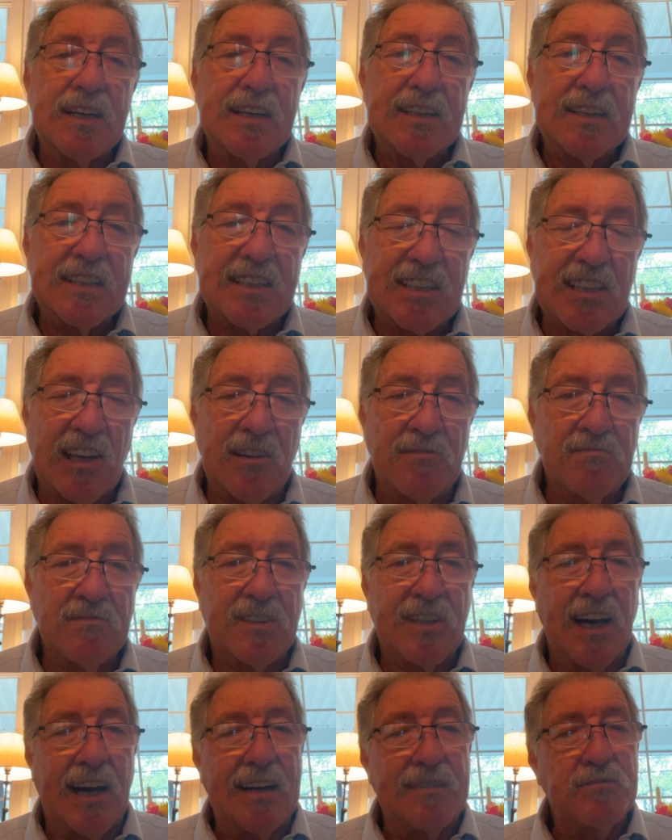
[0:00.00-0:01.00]

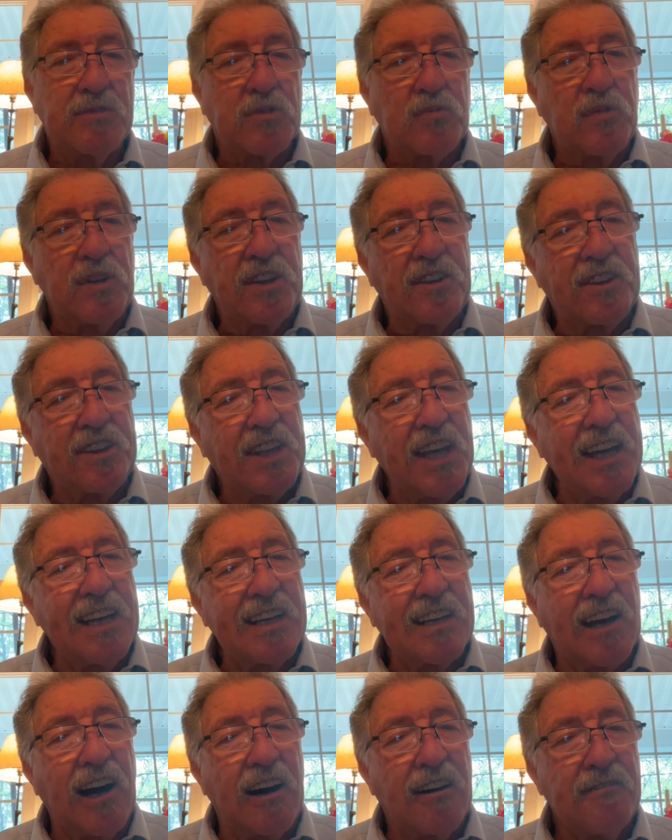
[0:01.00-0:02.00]
Sometimes we
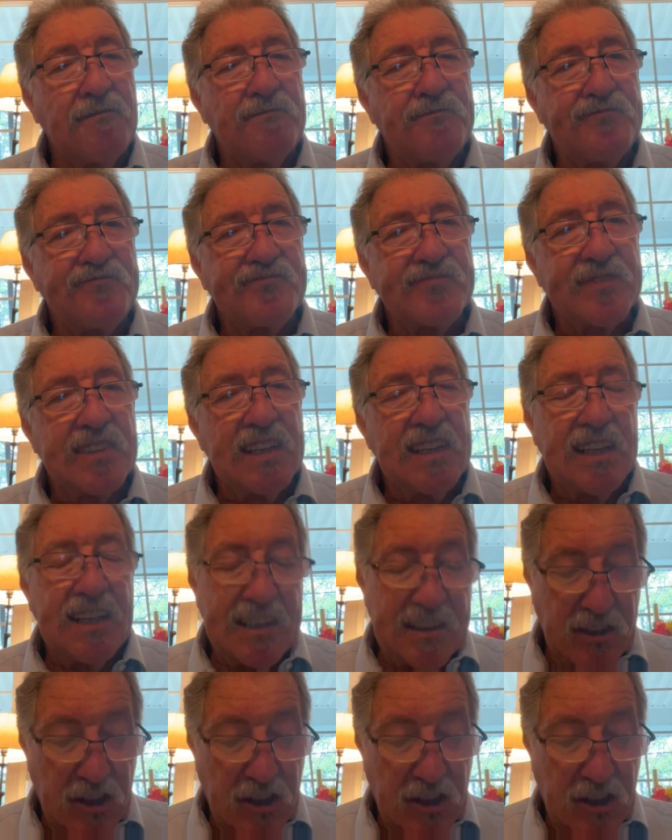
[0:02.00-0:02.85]
think of in